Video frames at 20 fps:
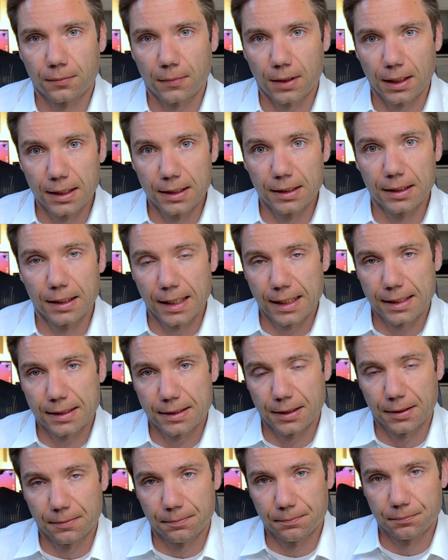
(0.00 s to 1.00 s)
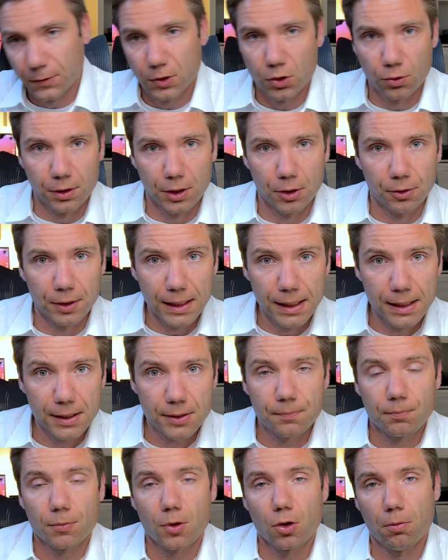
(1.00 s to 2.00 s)
in the next year. So there is,
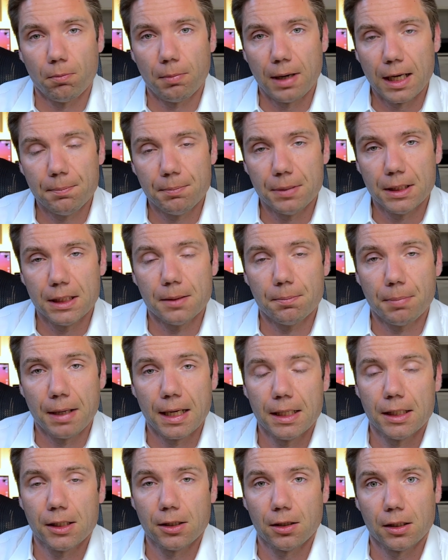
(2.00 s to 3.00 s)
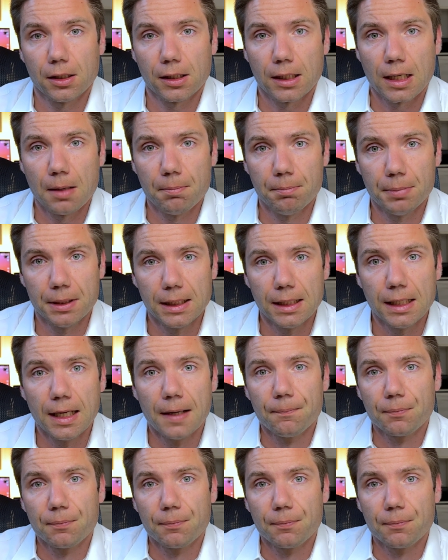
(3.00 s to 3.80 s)
or might be depending on a company,